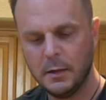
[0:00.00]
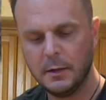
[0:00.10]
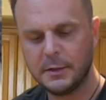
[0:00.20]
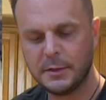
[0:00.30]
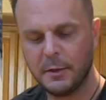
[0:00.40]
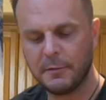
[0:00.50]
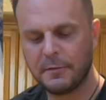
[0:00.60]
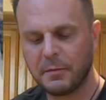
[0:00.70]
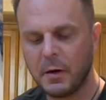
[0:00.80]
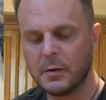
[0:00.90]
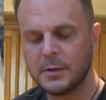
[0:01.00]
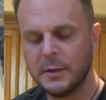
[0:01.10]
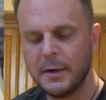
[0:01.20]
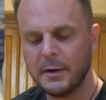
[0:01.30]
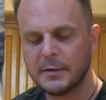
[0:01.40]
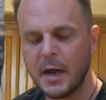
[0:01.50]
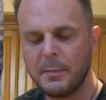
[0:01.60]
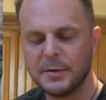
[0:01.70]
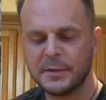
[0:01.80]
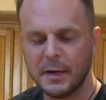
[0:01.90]
Still frozen near its
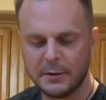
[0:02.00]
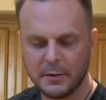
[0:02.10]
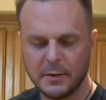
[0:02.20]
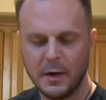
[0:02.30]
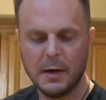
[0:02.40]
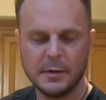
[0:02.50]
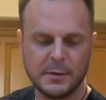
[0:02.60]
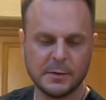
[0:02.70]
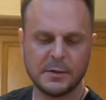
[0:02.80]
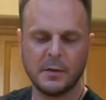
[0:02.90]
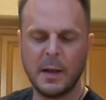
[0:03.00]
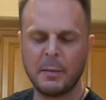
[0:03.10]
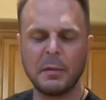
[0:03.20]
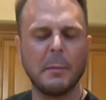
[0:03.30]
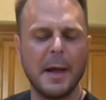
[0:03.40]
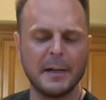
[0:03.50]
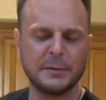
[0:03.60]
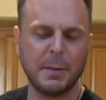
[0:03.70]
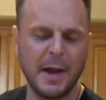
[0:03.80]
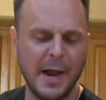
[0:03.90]
epicenter, so still able to be managed
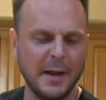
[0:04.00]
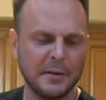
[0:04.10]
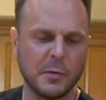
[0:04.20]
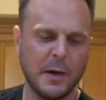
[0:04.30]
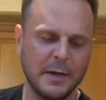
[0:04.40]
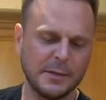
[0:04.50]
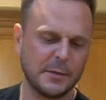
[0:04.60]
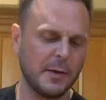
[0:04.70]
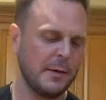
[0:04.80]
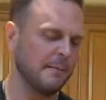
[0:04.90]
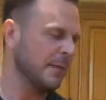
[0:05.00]
by hand quite easily.